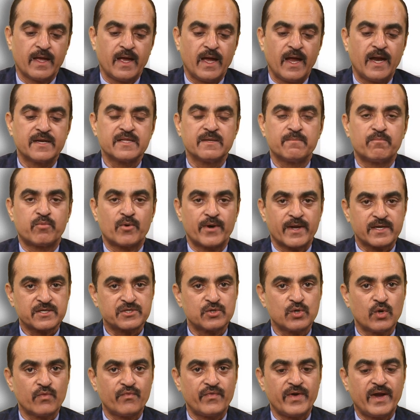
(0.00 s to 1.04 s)
and the
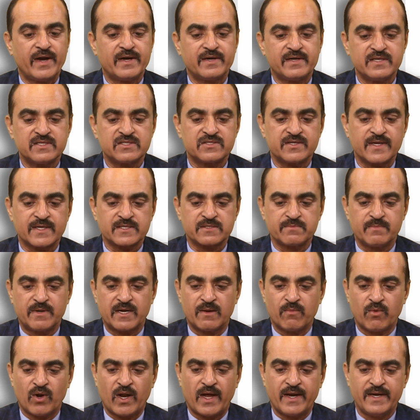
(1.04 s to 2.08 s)
production of anti-stress
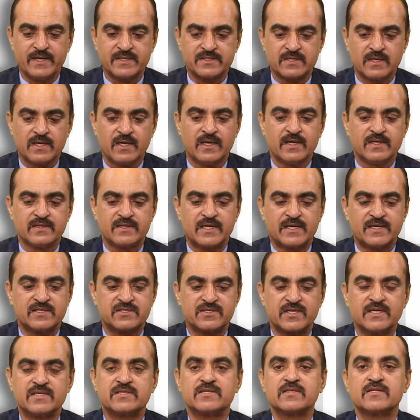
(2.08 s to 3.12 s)
metabolites that
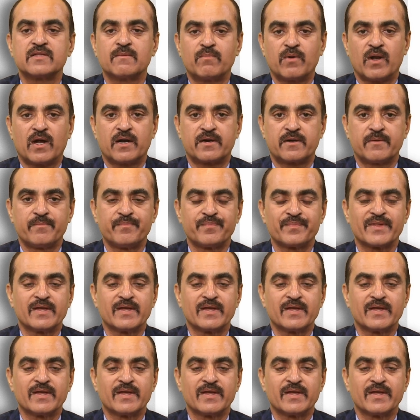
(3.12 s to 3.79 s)
strengthen the plant.